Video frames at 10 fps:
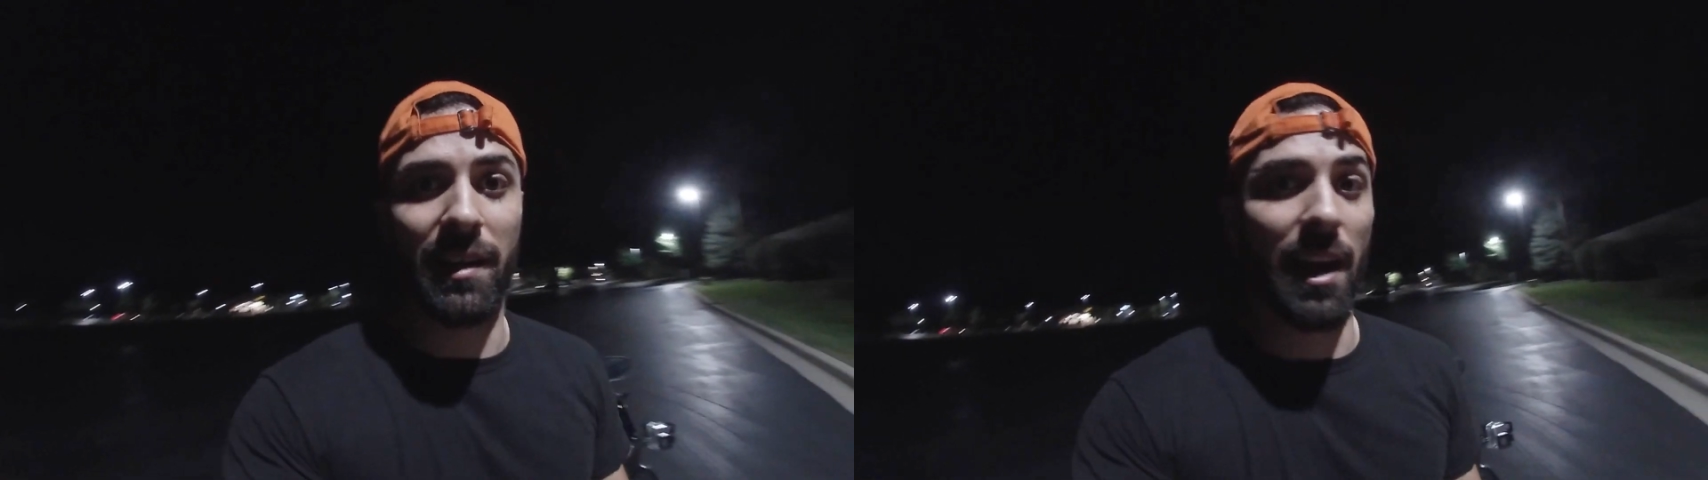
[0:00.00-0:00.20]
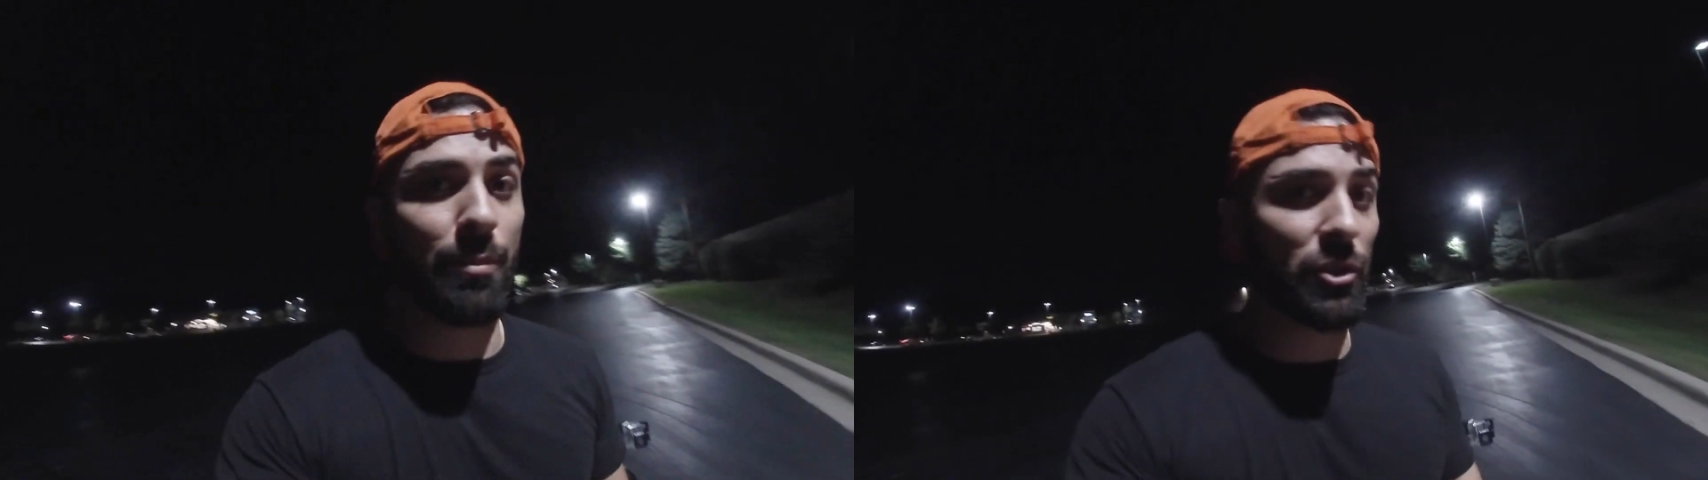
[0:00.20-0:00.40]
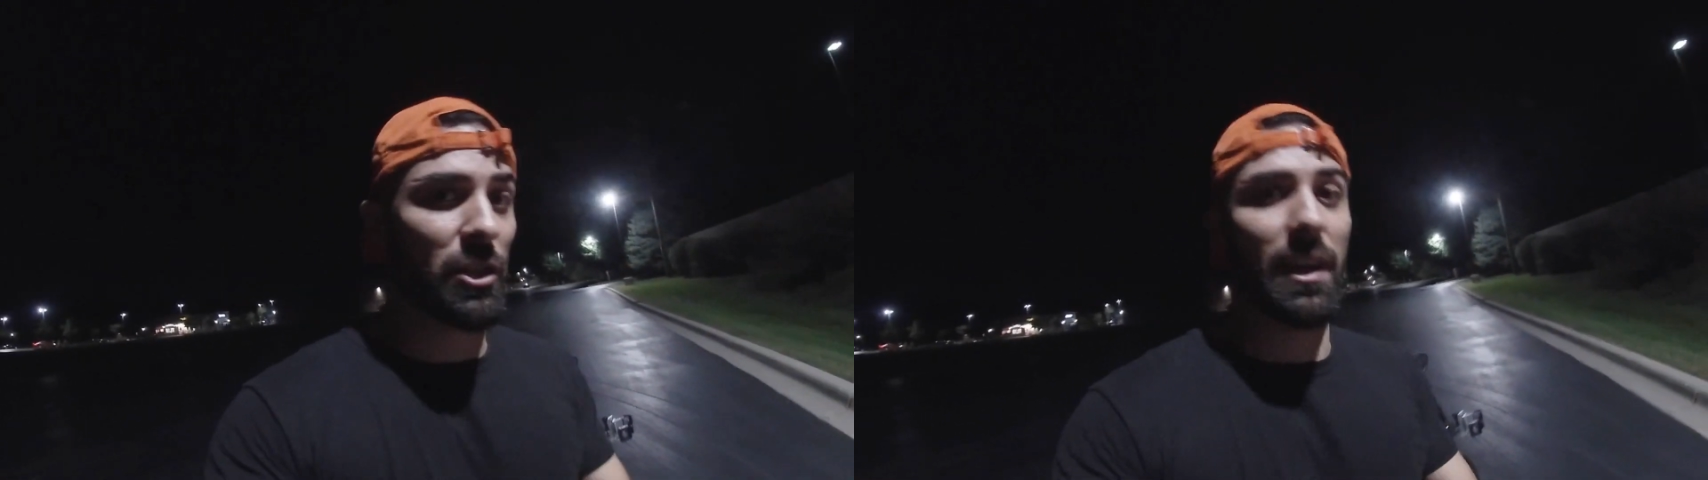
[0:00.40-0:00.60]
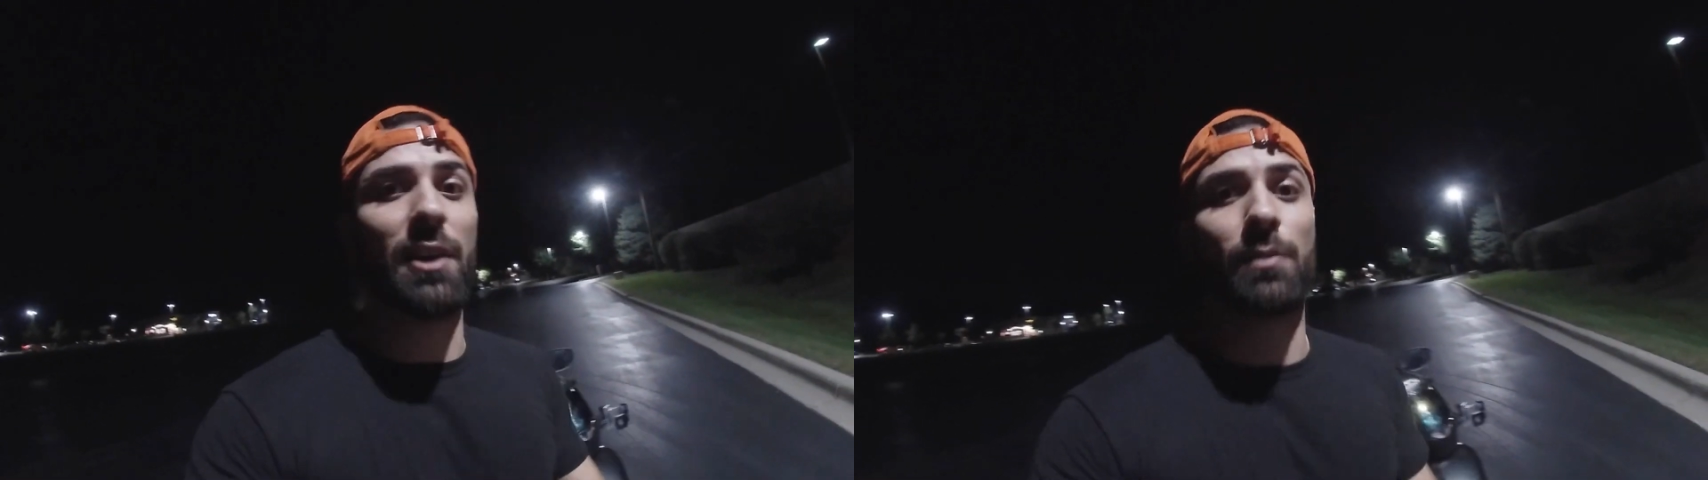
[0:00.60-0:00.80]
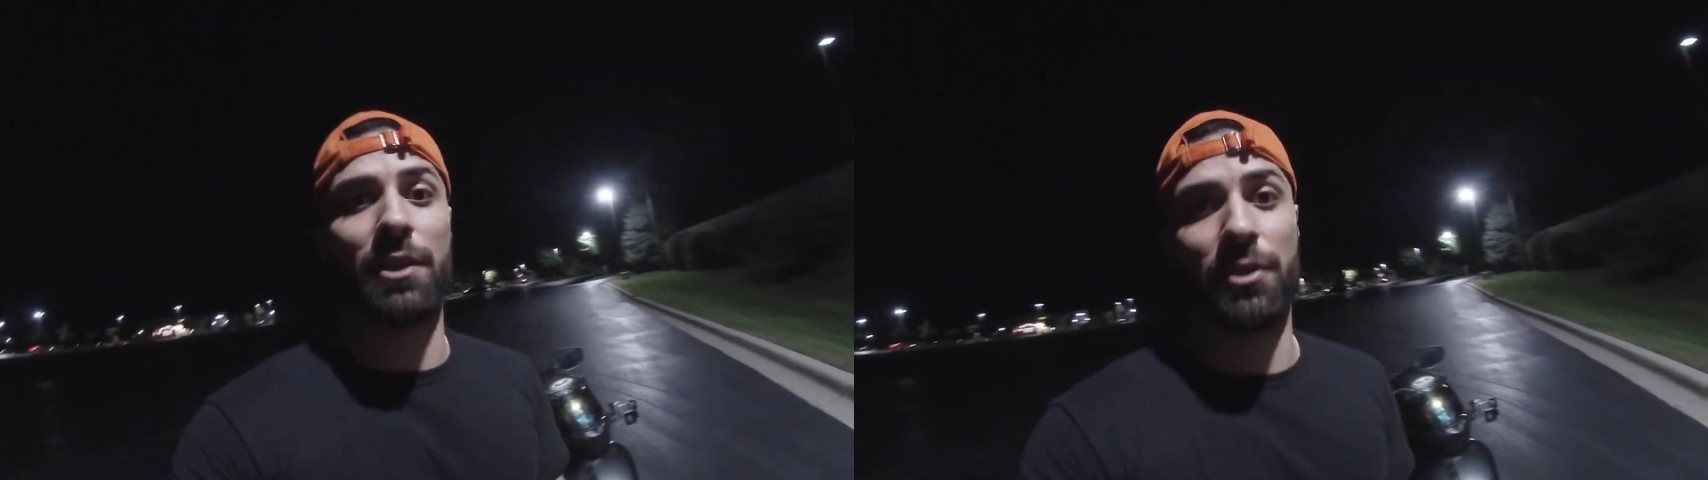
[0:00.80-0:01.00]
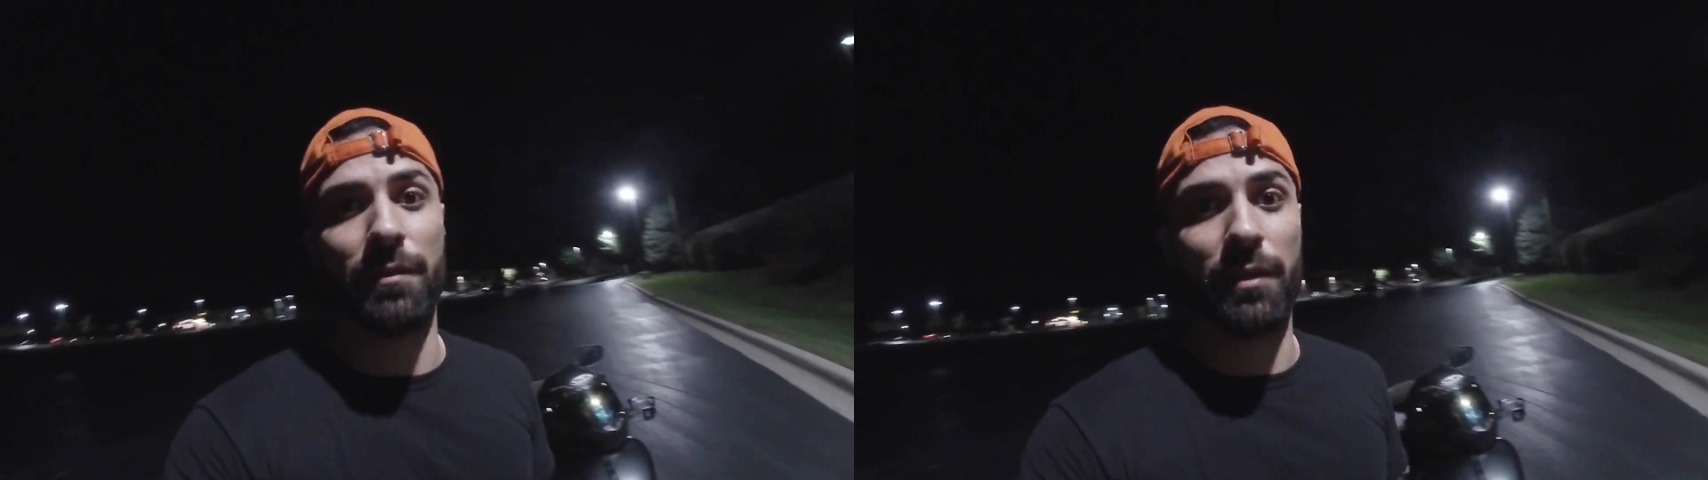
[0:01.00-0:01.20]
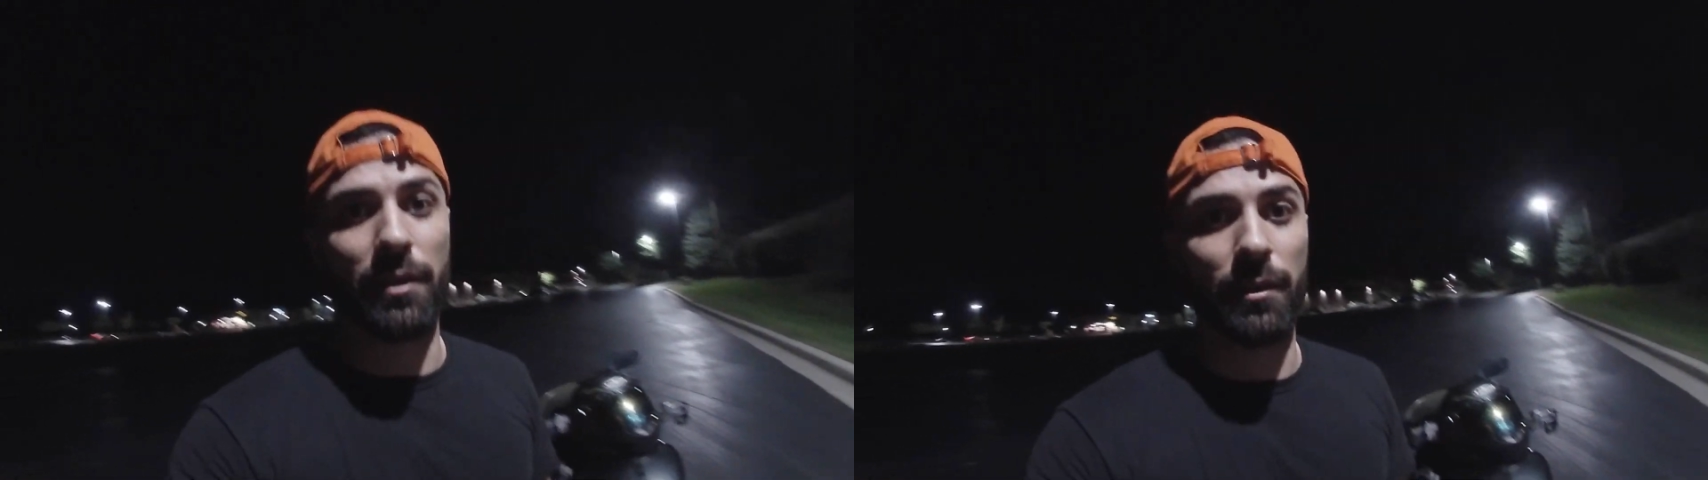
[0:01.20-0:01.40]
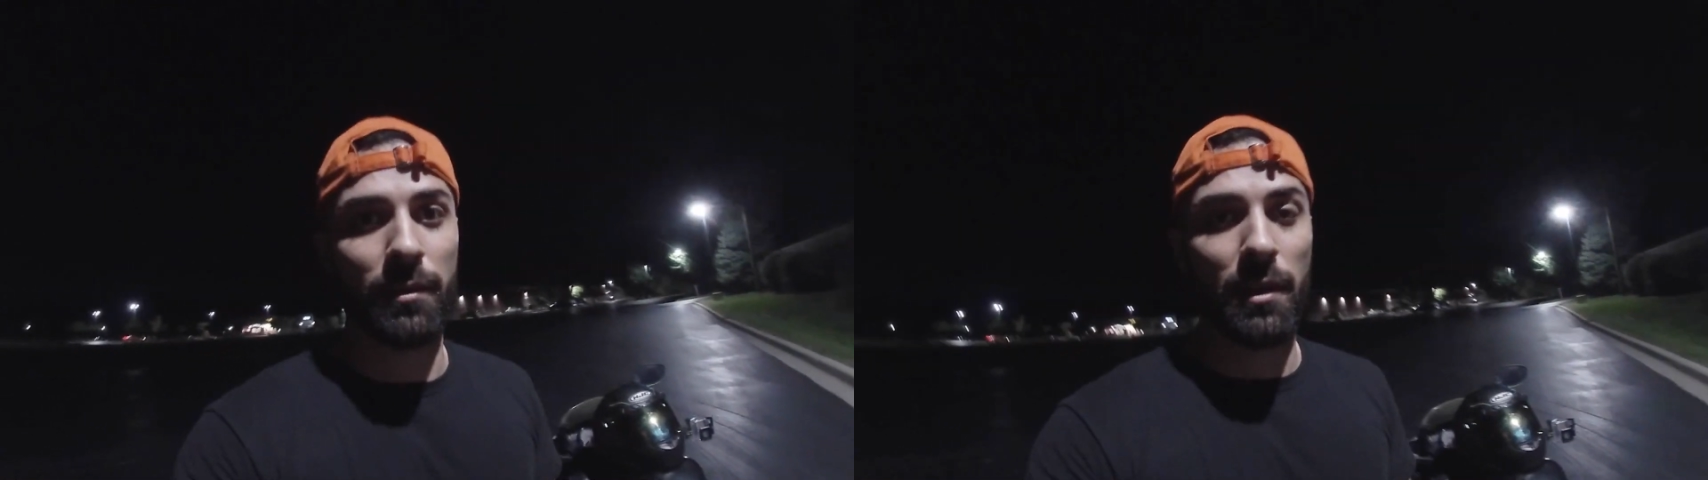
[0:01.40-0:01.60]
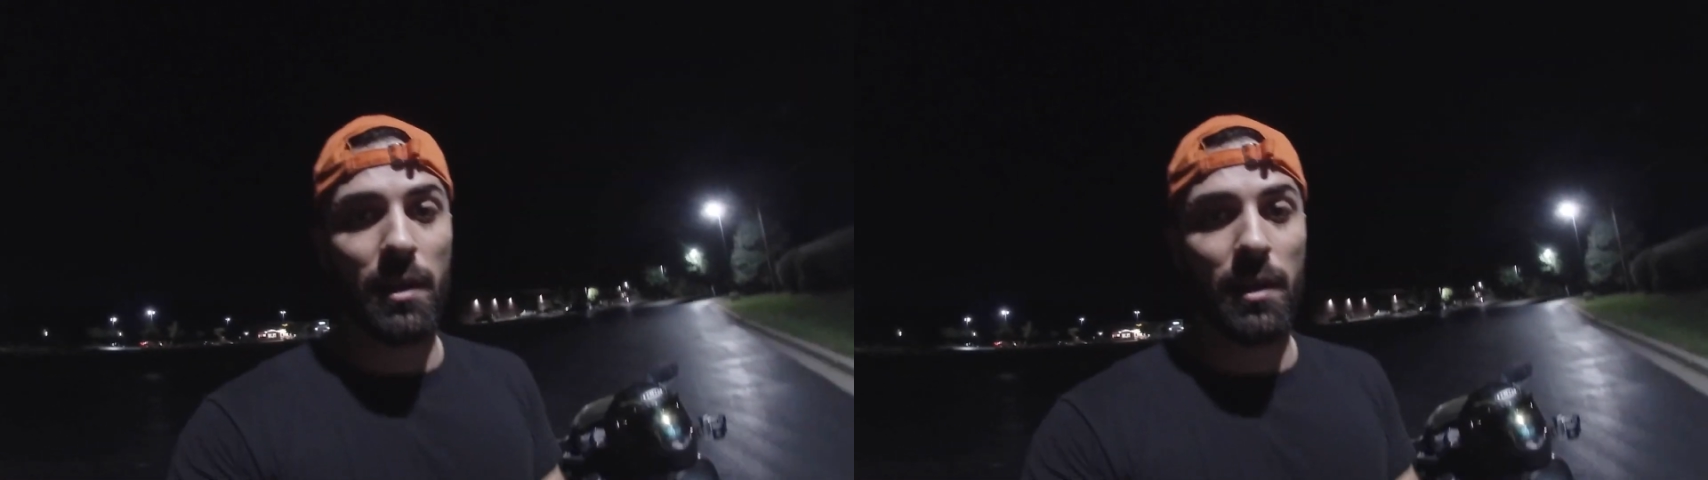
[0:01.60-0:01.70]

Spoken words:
and I appreciate you guys watching the video.